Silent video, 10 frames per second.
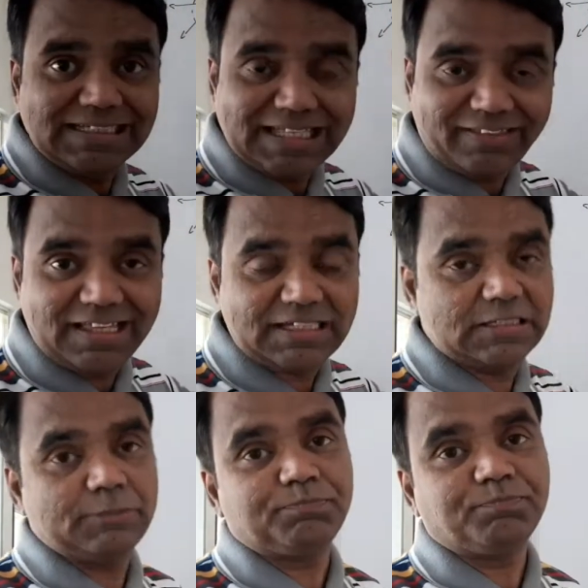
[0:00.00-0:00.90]

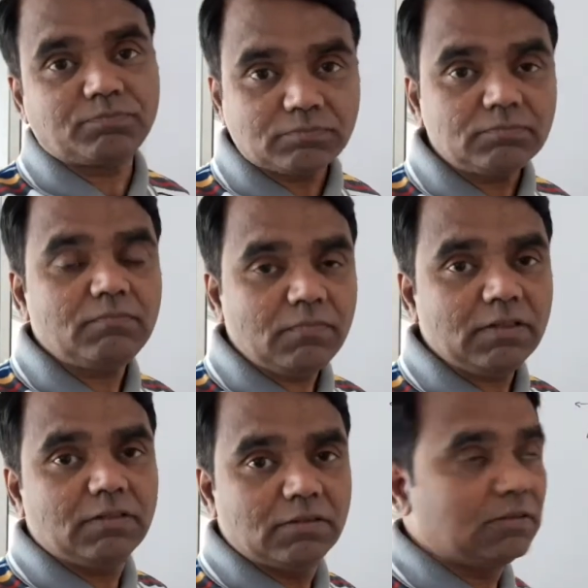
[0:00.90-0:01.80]
that
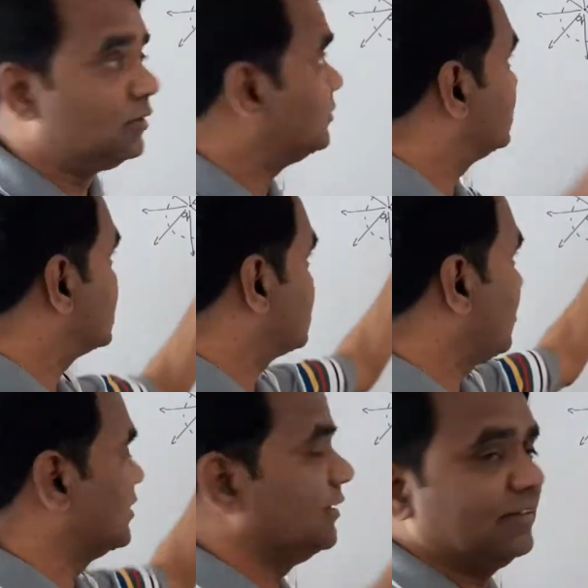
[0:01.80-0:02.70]

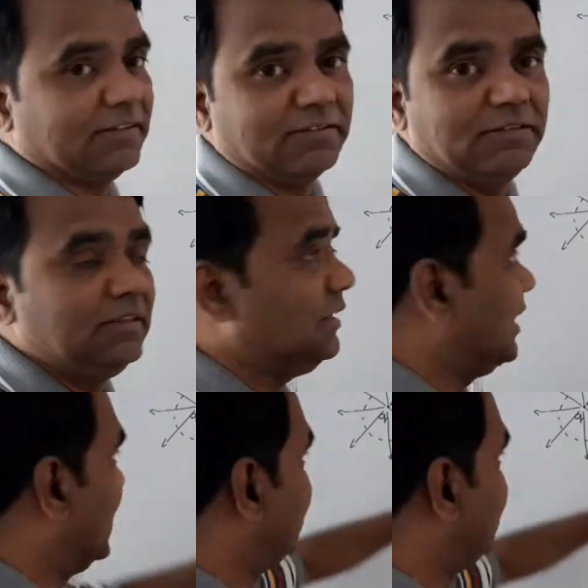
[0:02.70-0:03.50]
small area. And if